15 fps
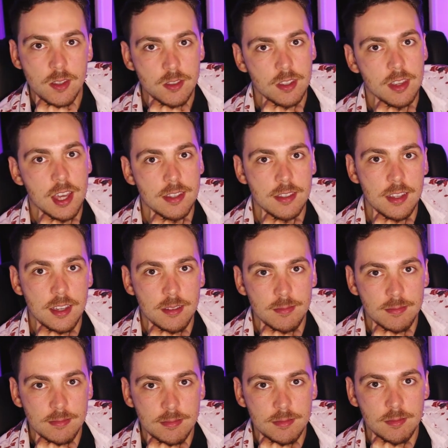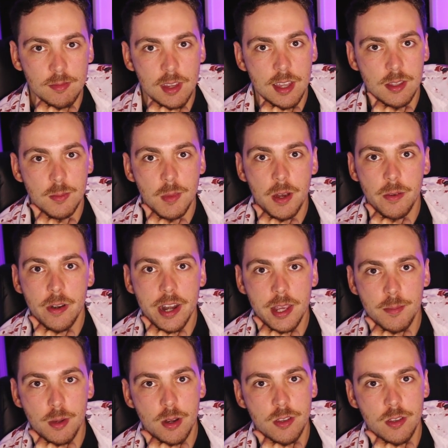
So that's it. That's my writing